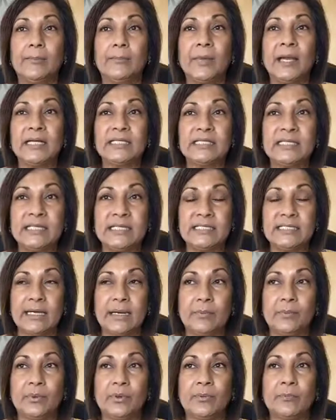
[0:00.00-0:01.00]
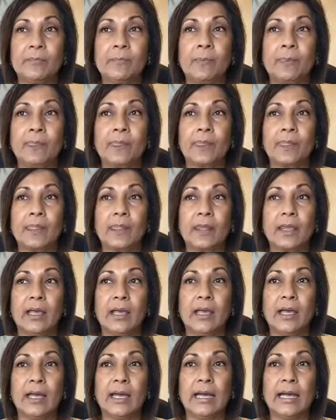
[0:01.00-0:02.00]
As an example,
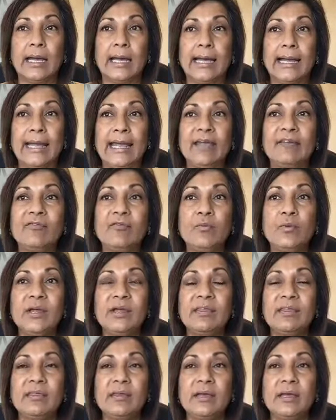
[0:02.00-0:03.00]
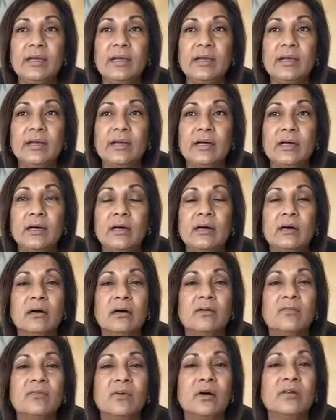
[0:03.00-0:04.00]
if we think
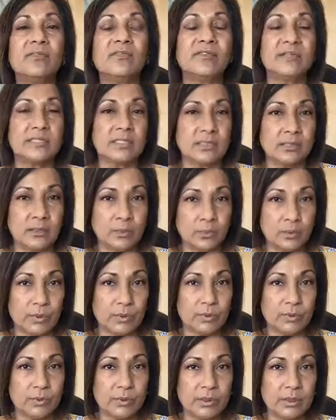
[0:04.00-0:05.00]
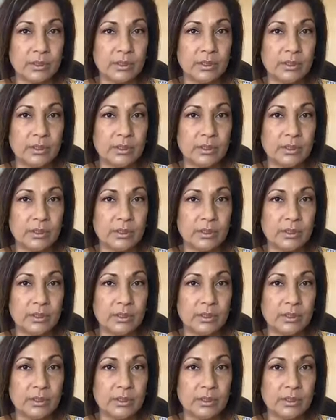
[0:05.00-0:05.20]
of a physical wound